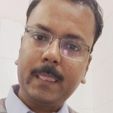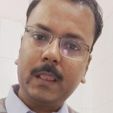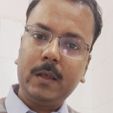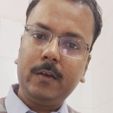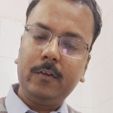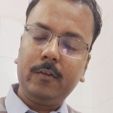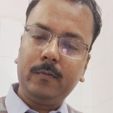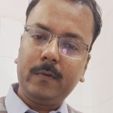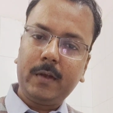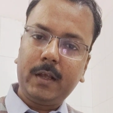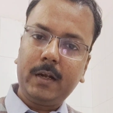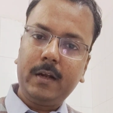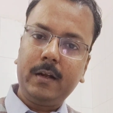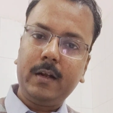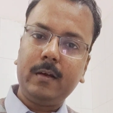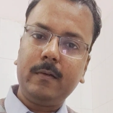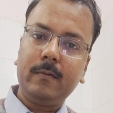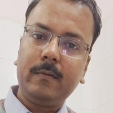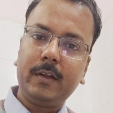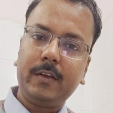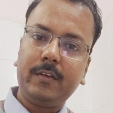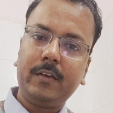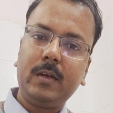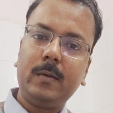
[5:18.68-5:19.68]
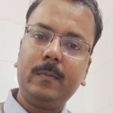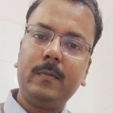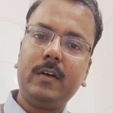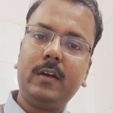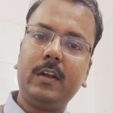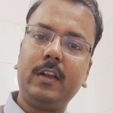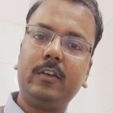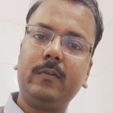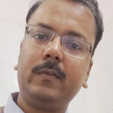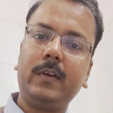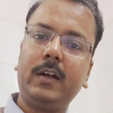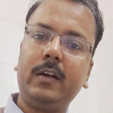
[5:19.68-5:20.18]
is very tough, examiner
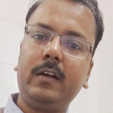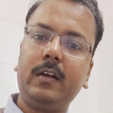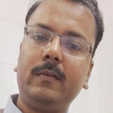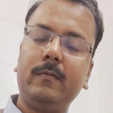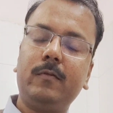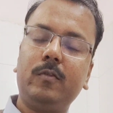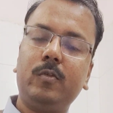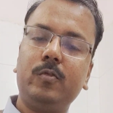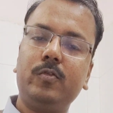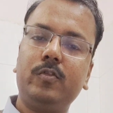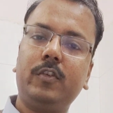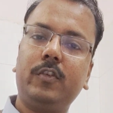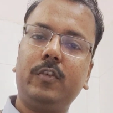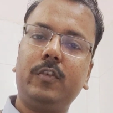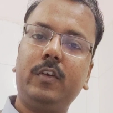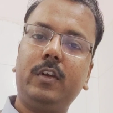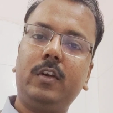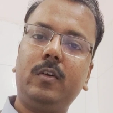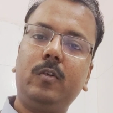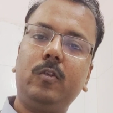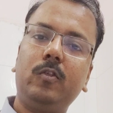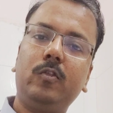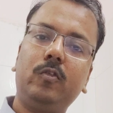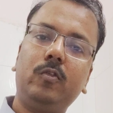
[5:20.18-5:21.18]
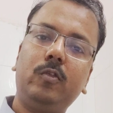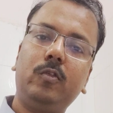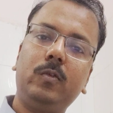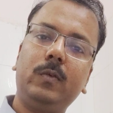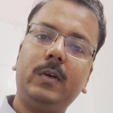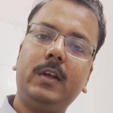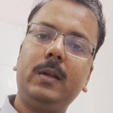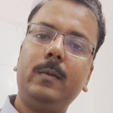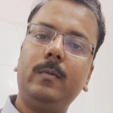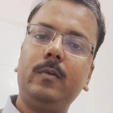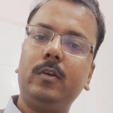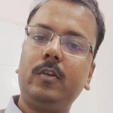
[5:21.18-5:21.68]
asks very tough questions, then also you
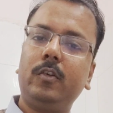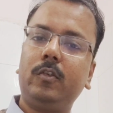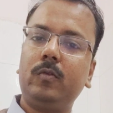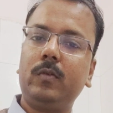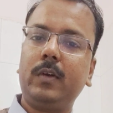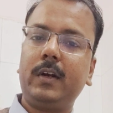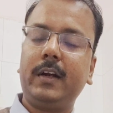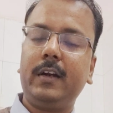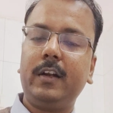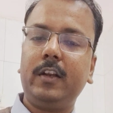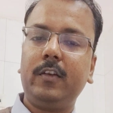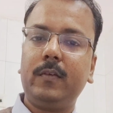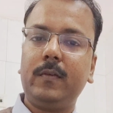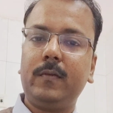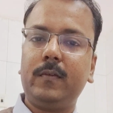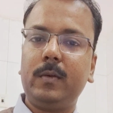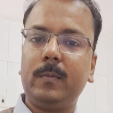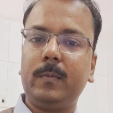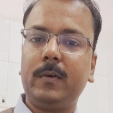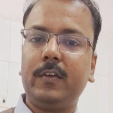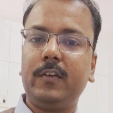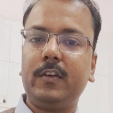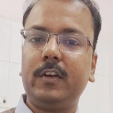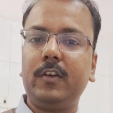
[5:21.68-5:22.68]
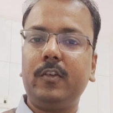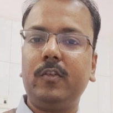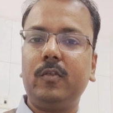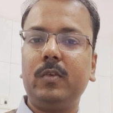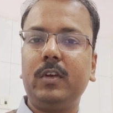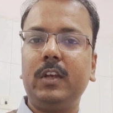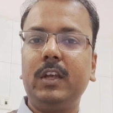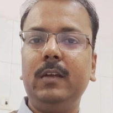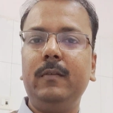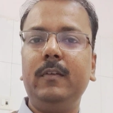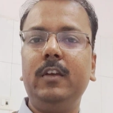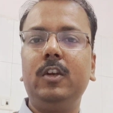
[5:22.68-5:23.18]
are able to score at least 50%. So
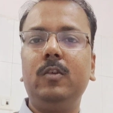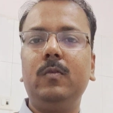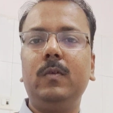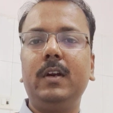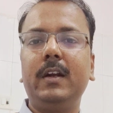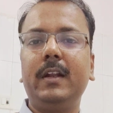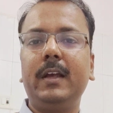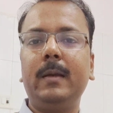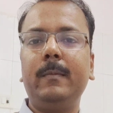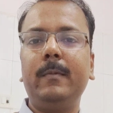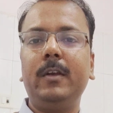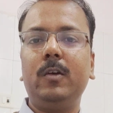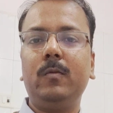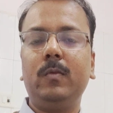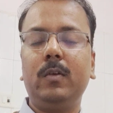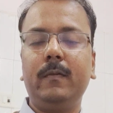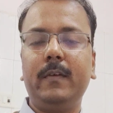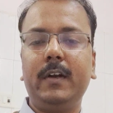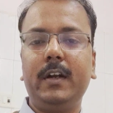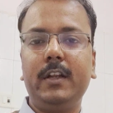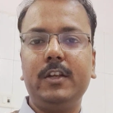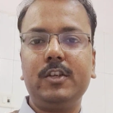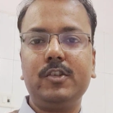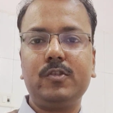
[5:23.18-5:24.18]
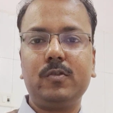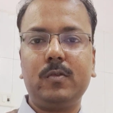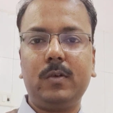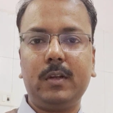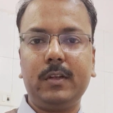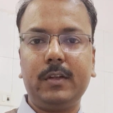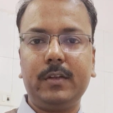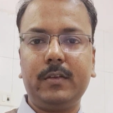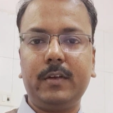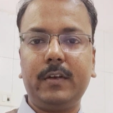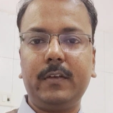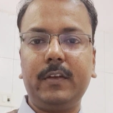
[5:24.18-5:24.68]
give equal time, equal weightage to all
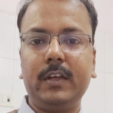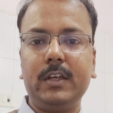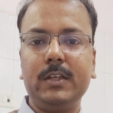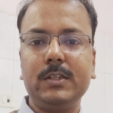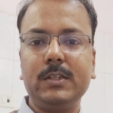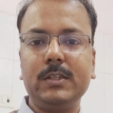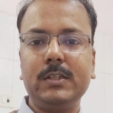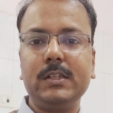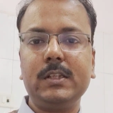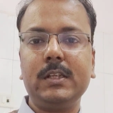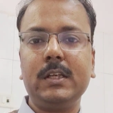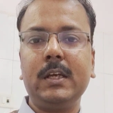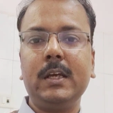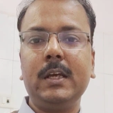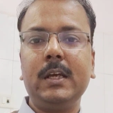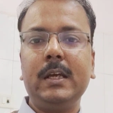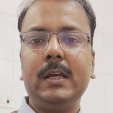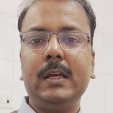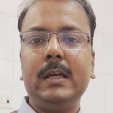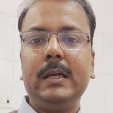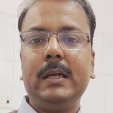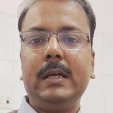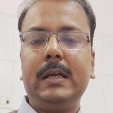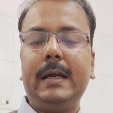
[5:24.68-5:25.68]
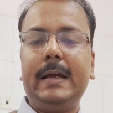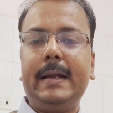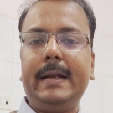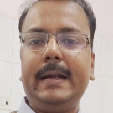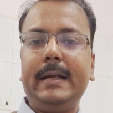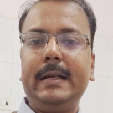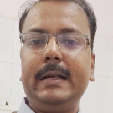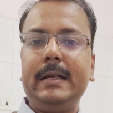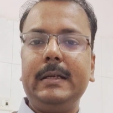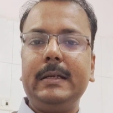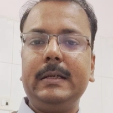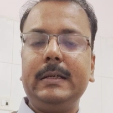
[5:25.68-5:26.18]
the three sections,
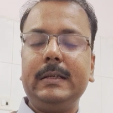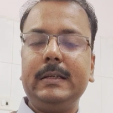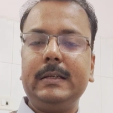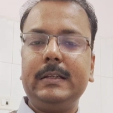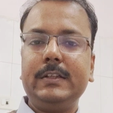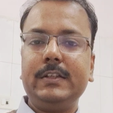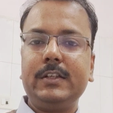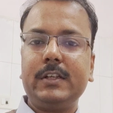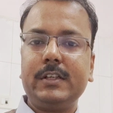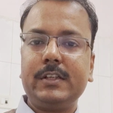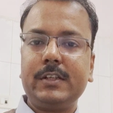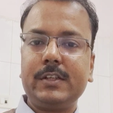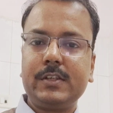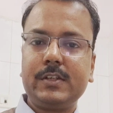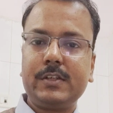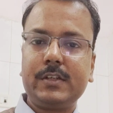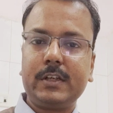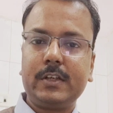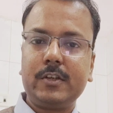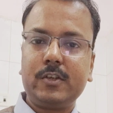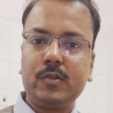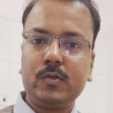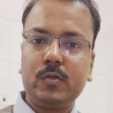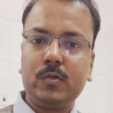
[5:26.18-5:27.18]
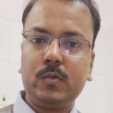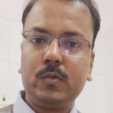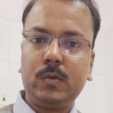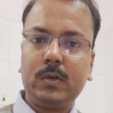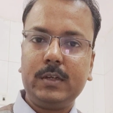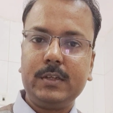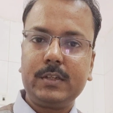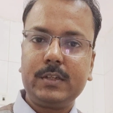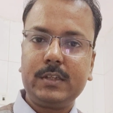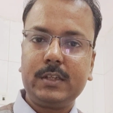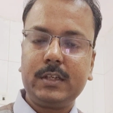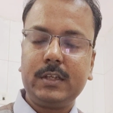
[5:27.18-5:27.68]
and just stick to
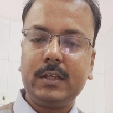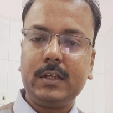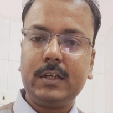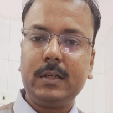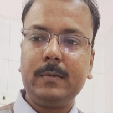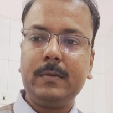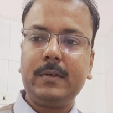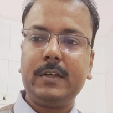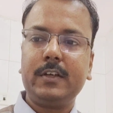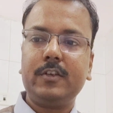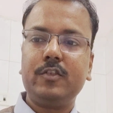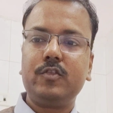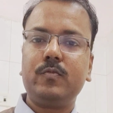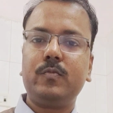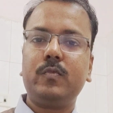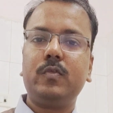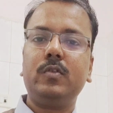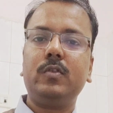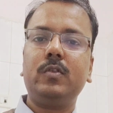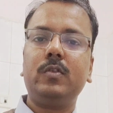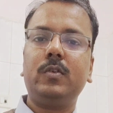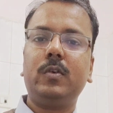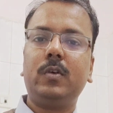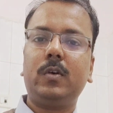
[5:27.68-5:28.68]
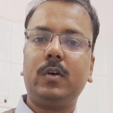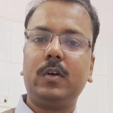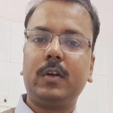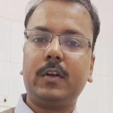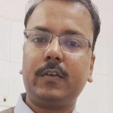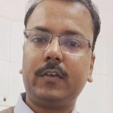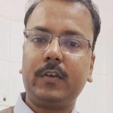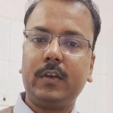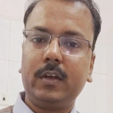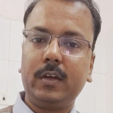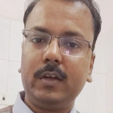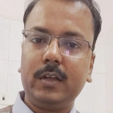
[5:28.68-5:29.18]
a single textbook or
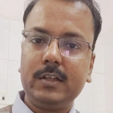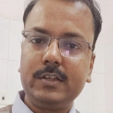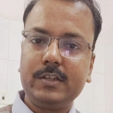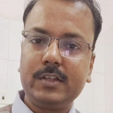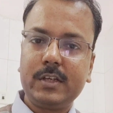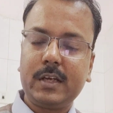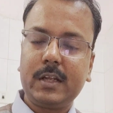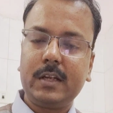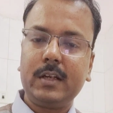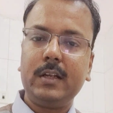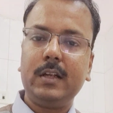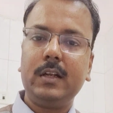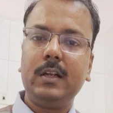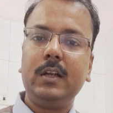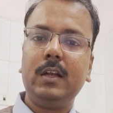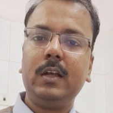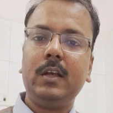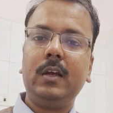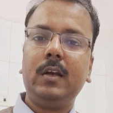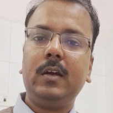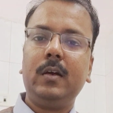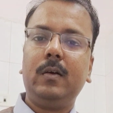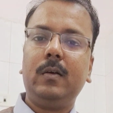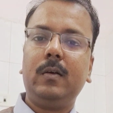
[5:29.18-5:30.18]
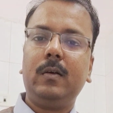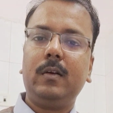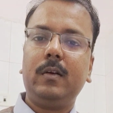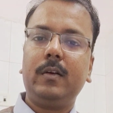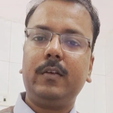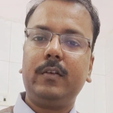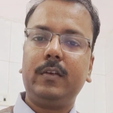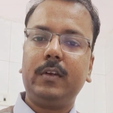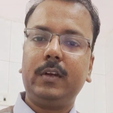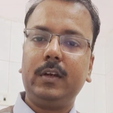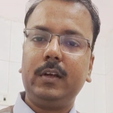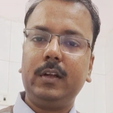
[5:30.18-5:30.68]
a single channel or
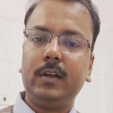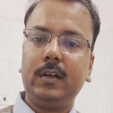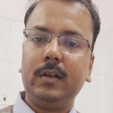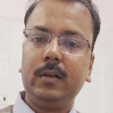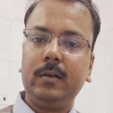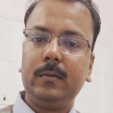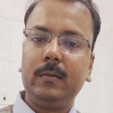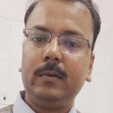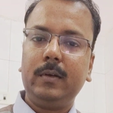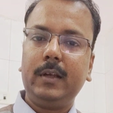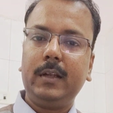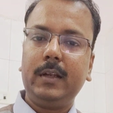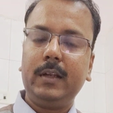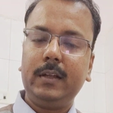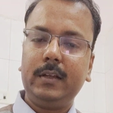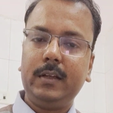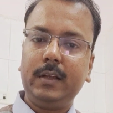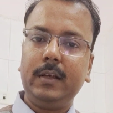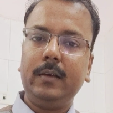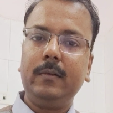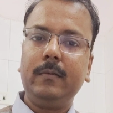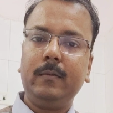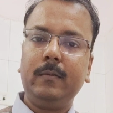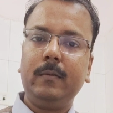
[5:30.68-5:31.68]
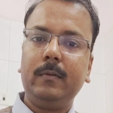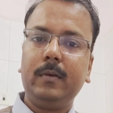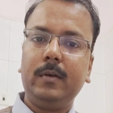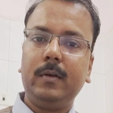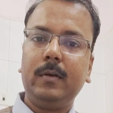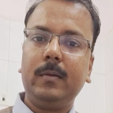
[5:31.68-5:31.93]
a single anything.